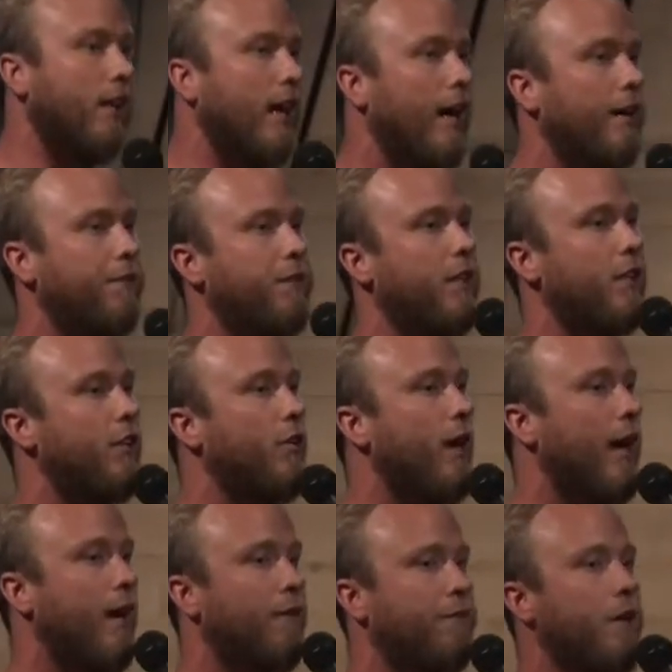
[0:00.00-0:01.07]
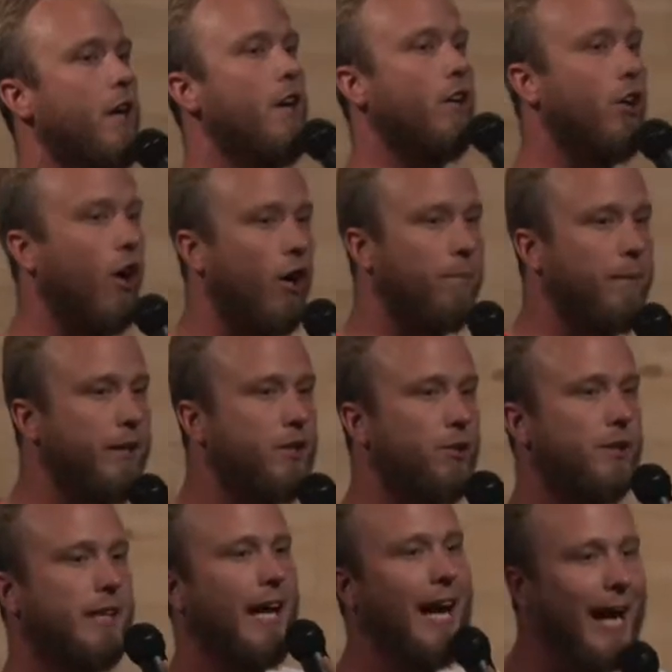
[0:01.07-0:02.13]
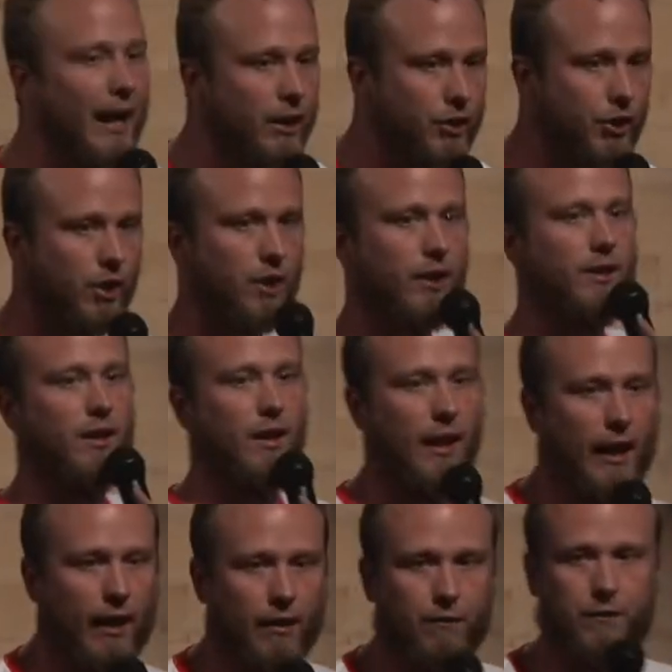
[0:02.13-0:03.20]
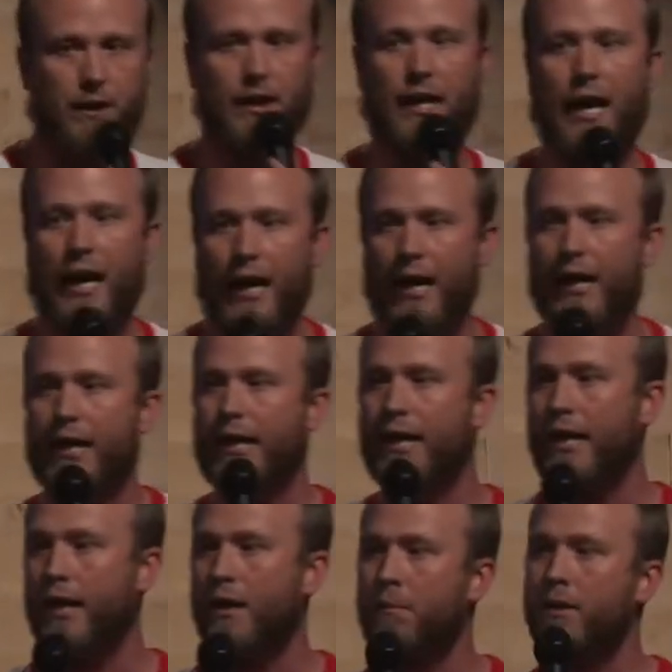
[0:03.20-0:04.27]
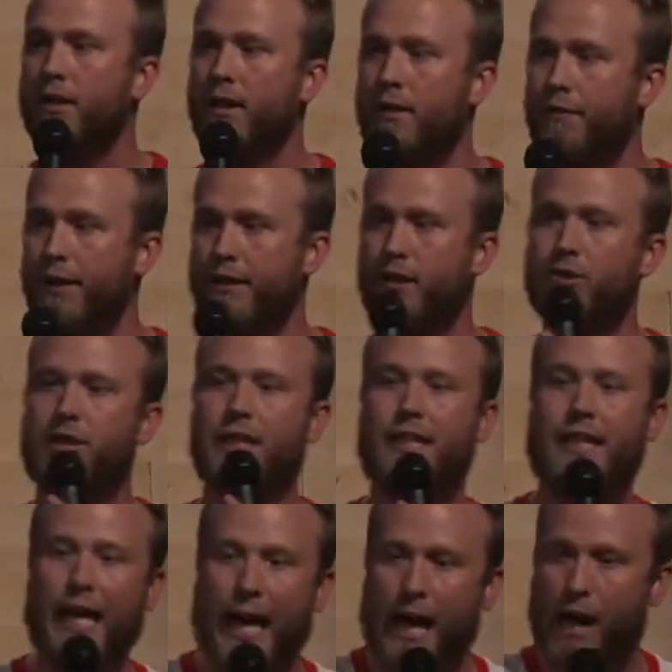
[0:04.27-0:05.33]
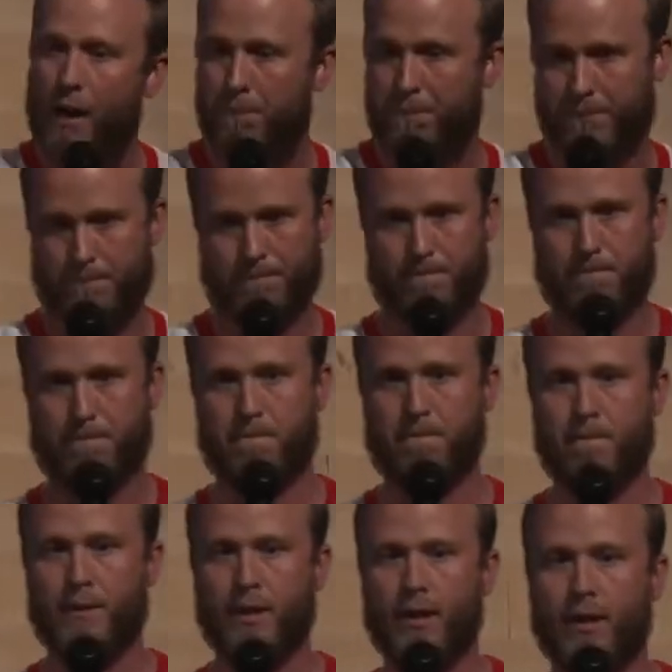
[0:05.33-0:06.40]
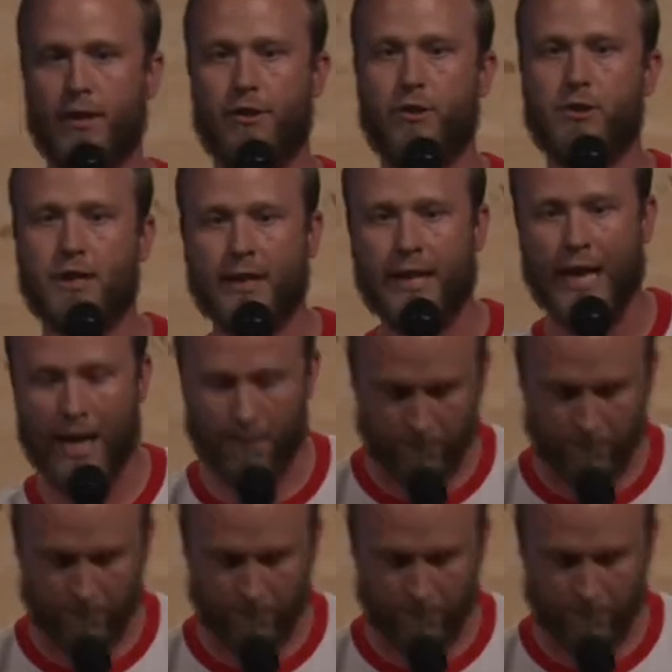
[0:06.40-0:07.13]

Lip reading: life that you have called me to is actually the life that I am living. There's a gap there's a gap